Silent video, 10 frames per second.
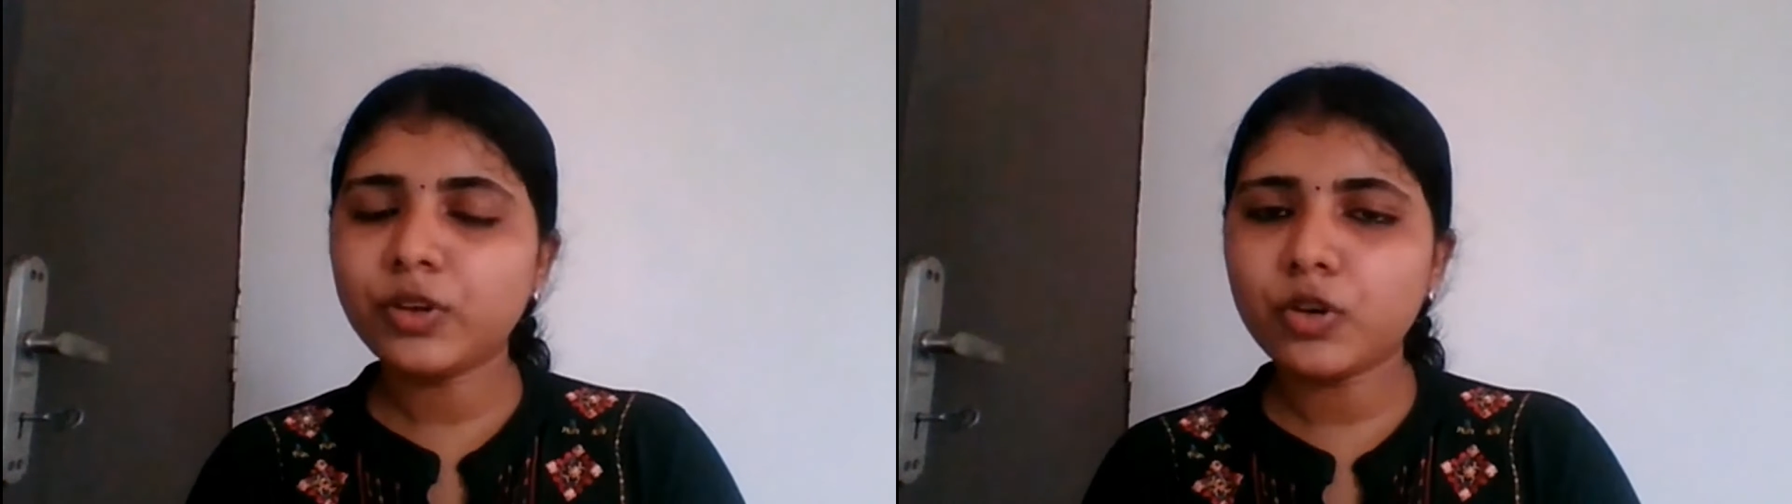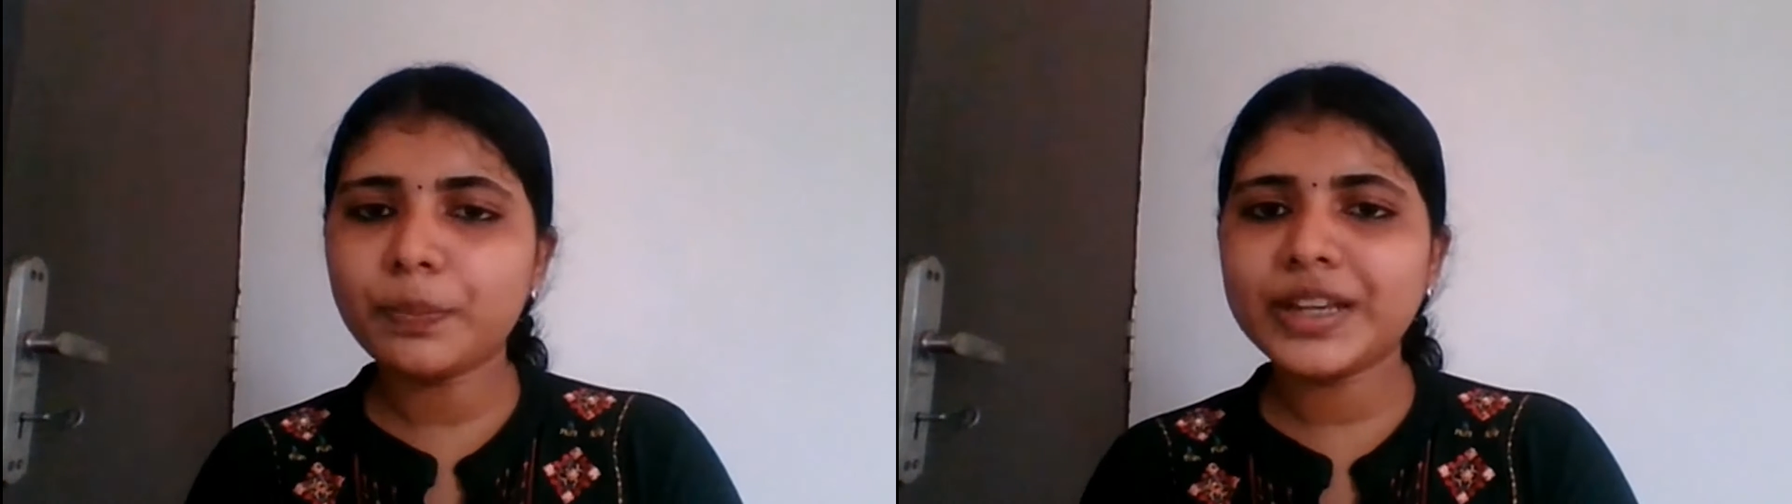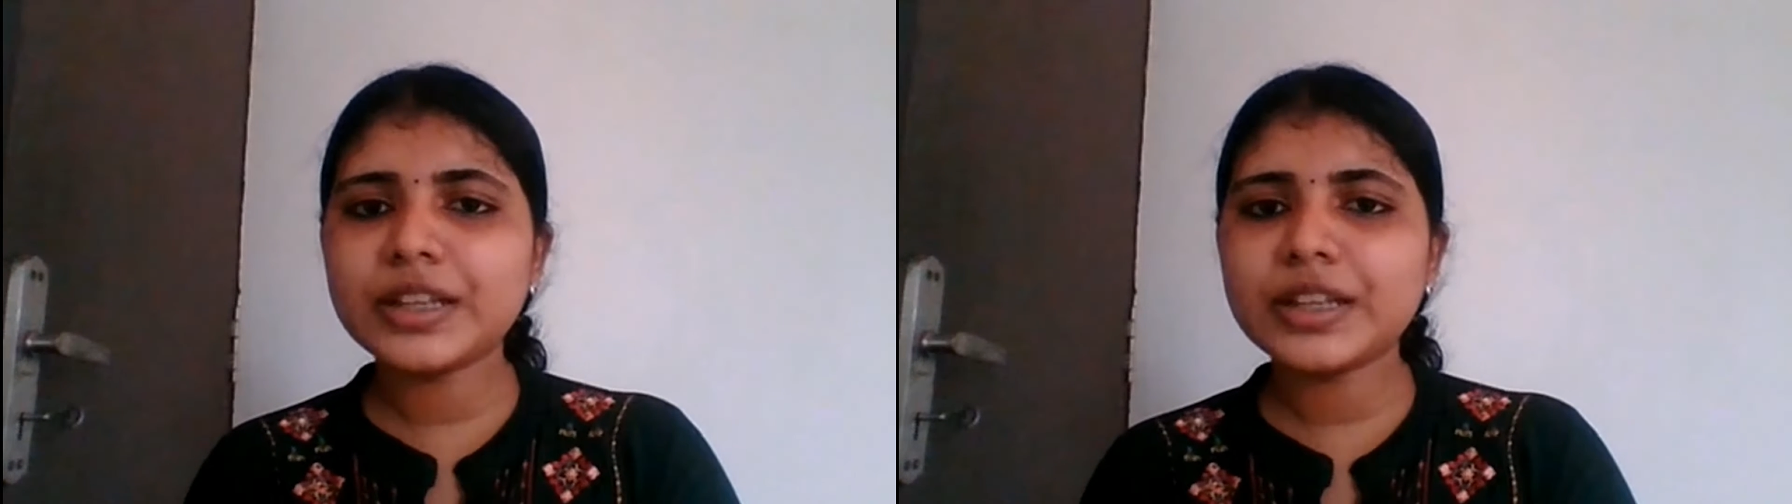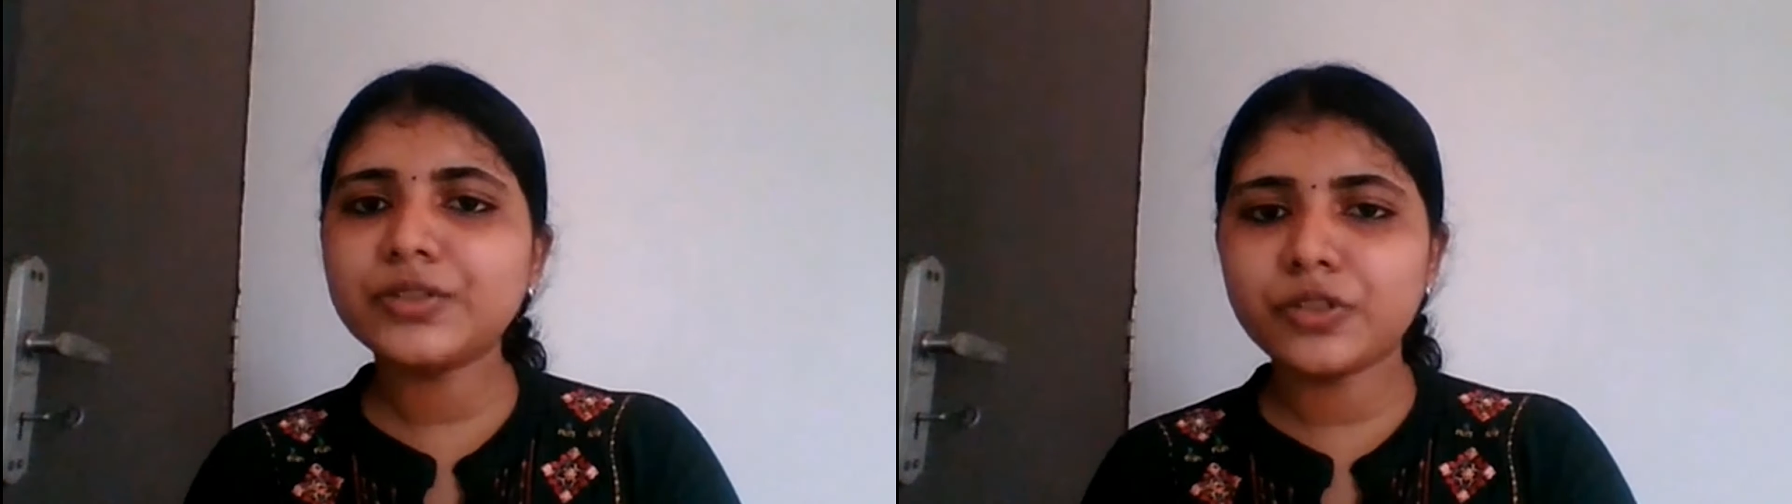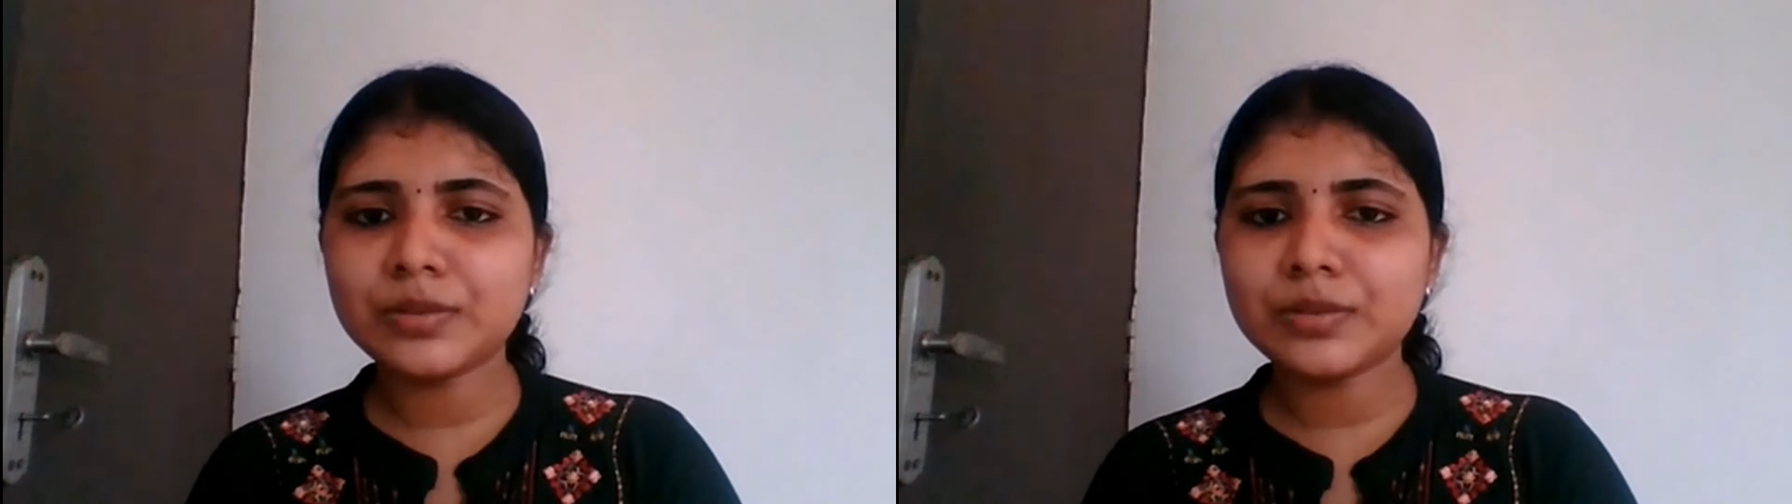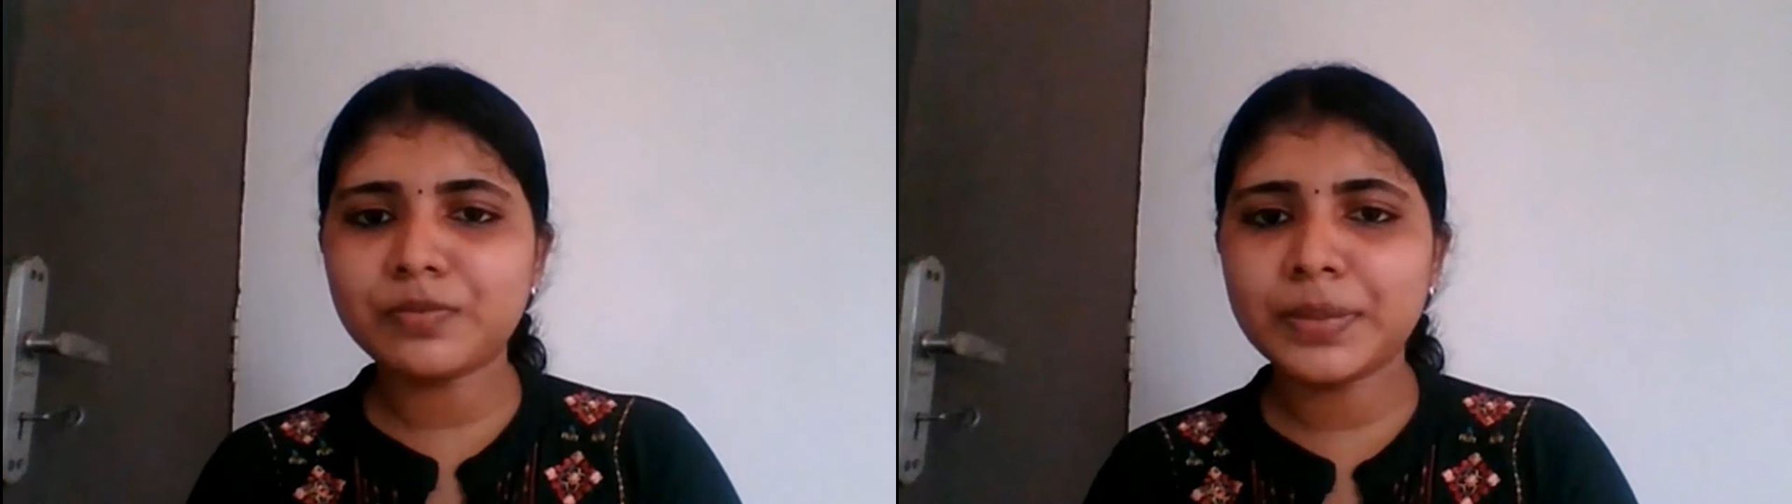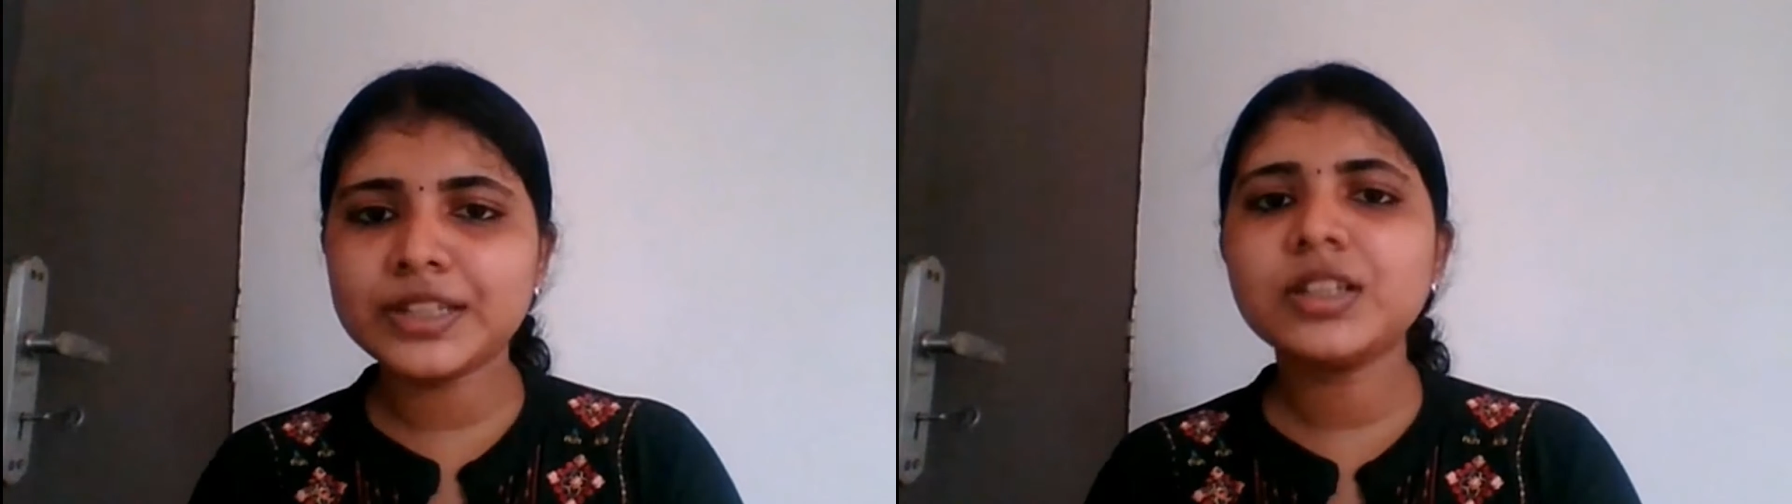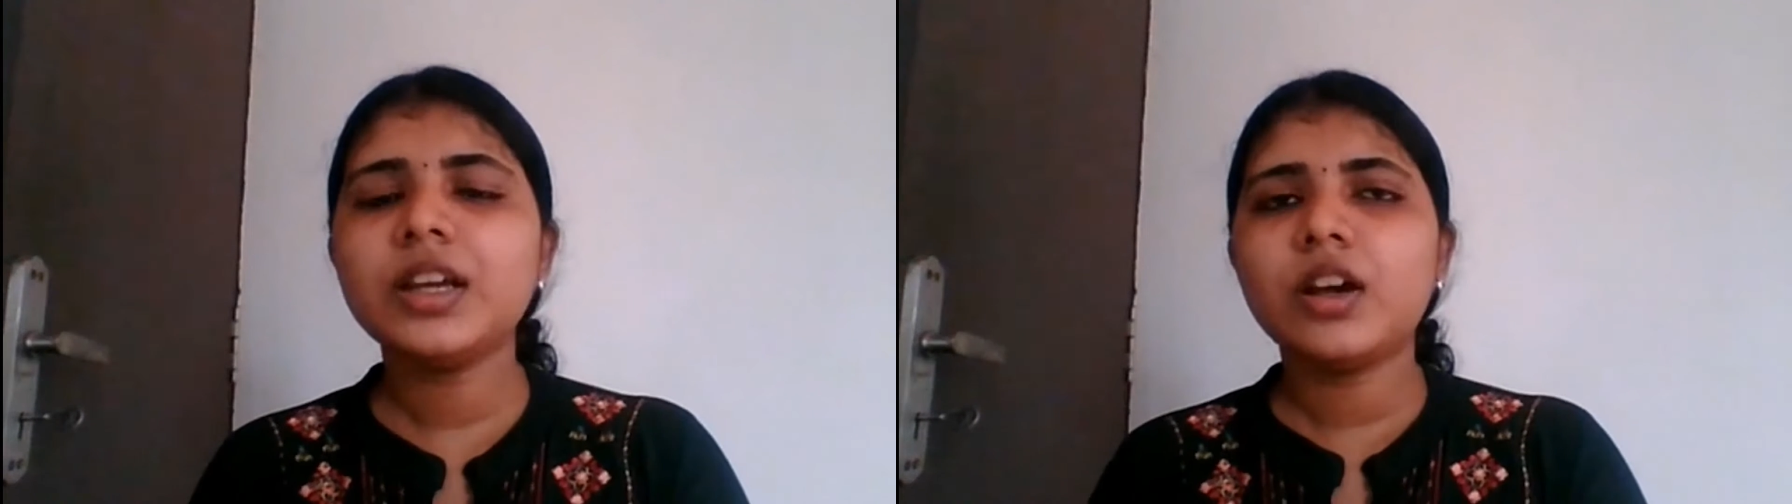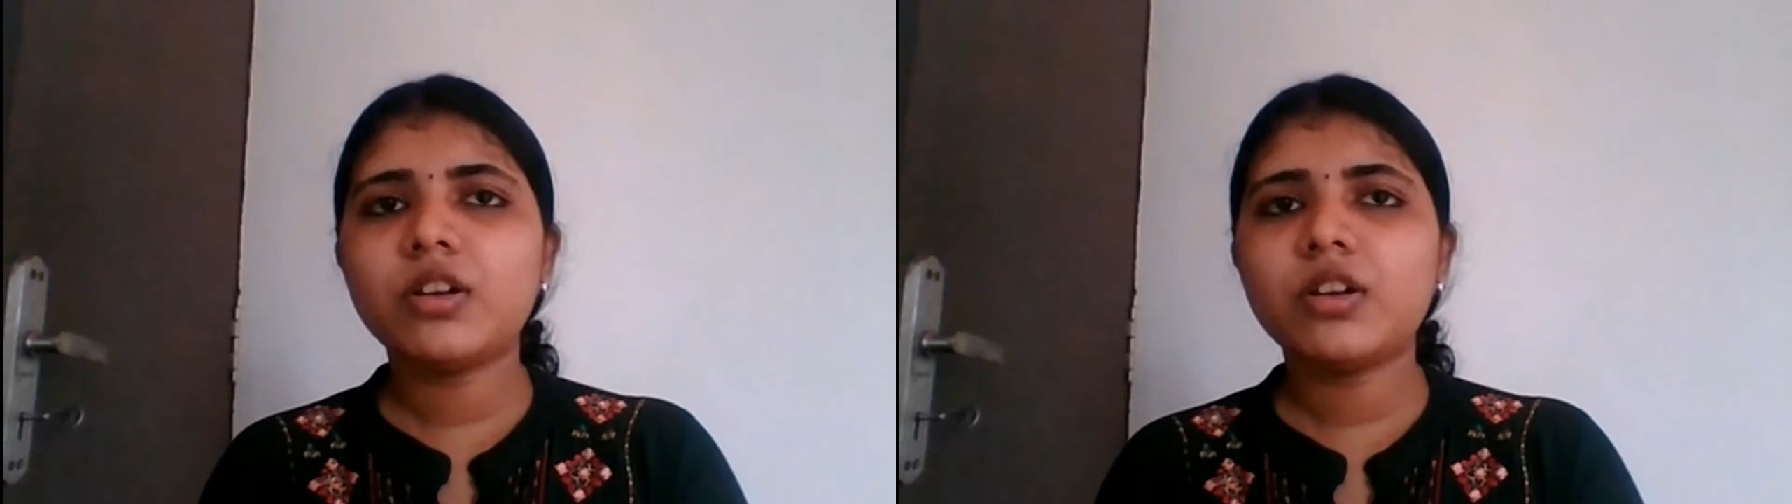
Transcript: one home page and four sub page.